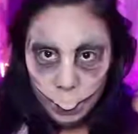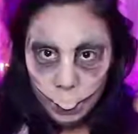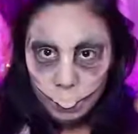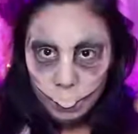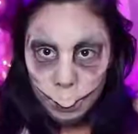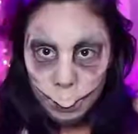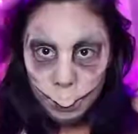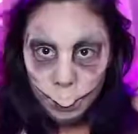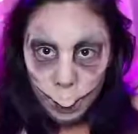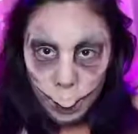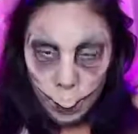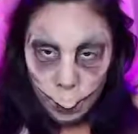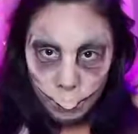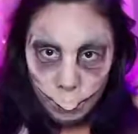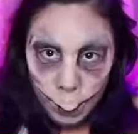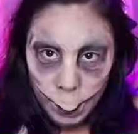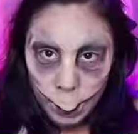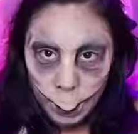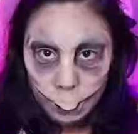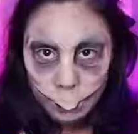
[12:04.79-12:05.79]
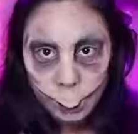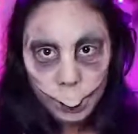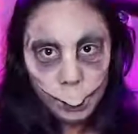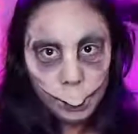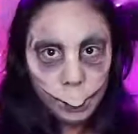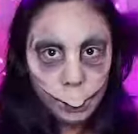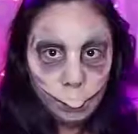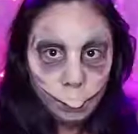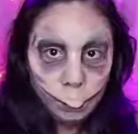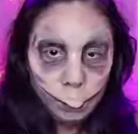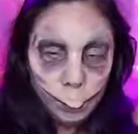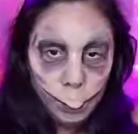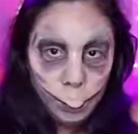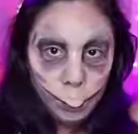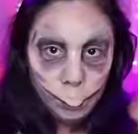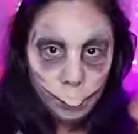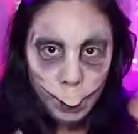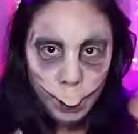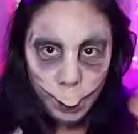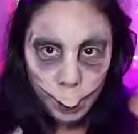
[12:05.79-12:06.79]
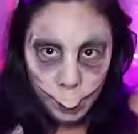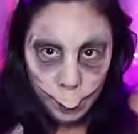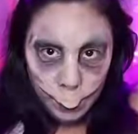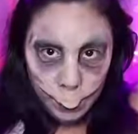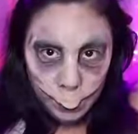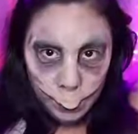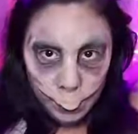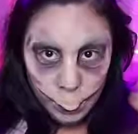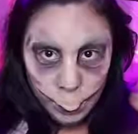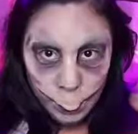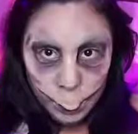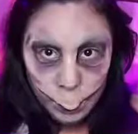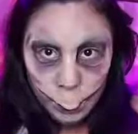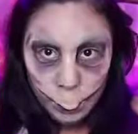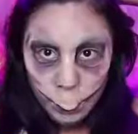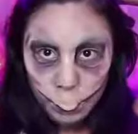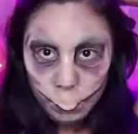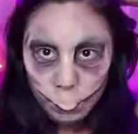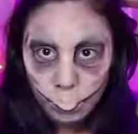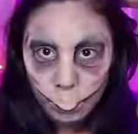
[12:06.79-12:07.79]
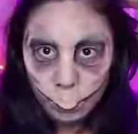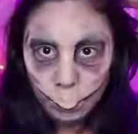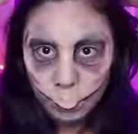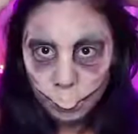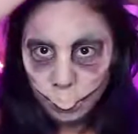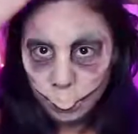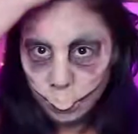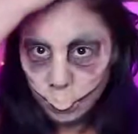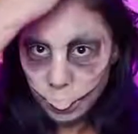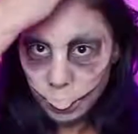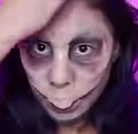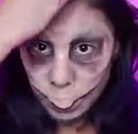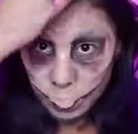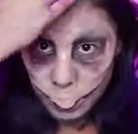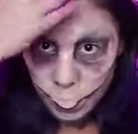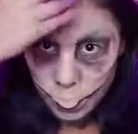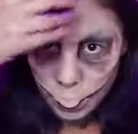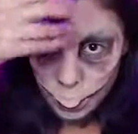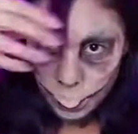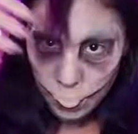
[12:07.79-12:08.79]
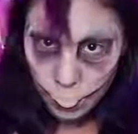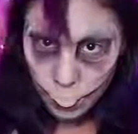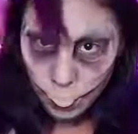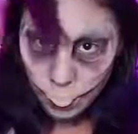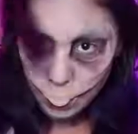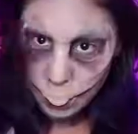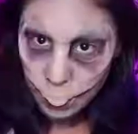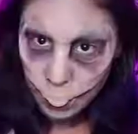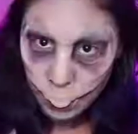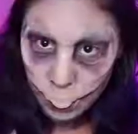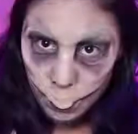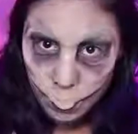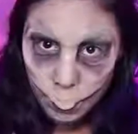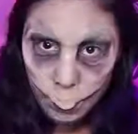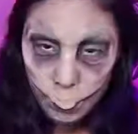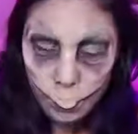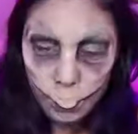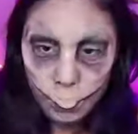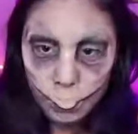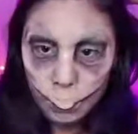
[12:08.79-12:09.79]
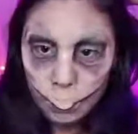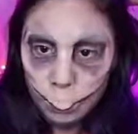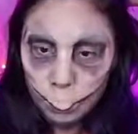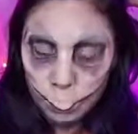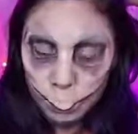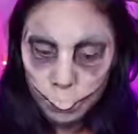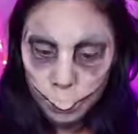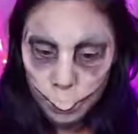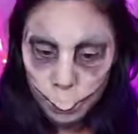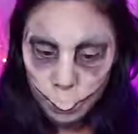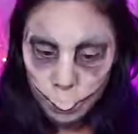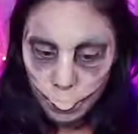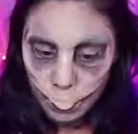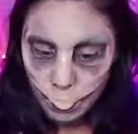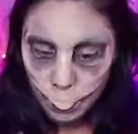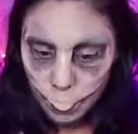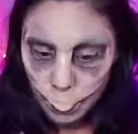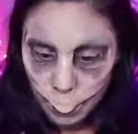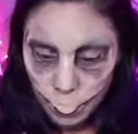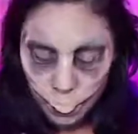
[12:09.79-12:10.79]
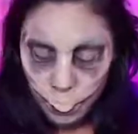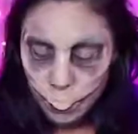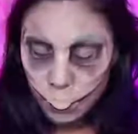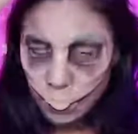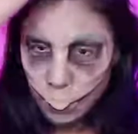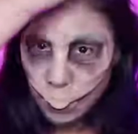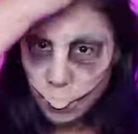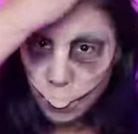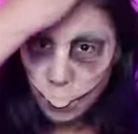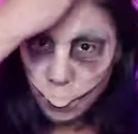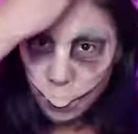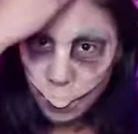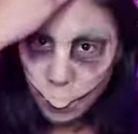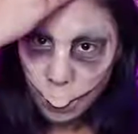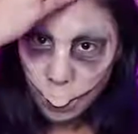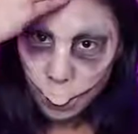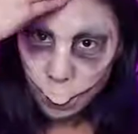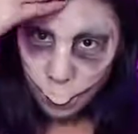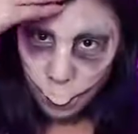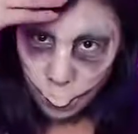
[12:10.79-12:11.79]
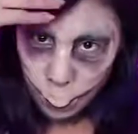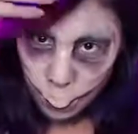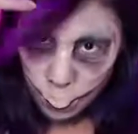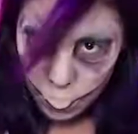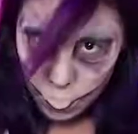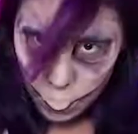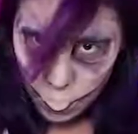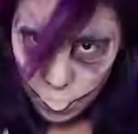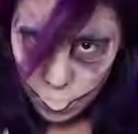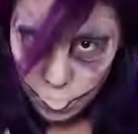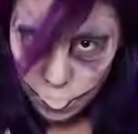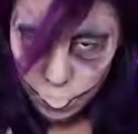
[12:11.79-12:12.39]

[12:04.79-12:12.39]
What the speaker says: So I'm gonna grab it and I'm gonna do some faux bangs. So I'm gonna flip it just like this. Whoops. Just like that.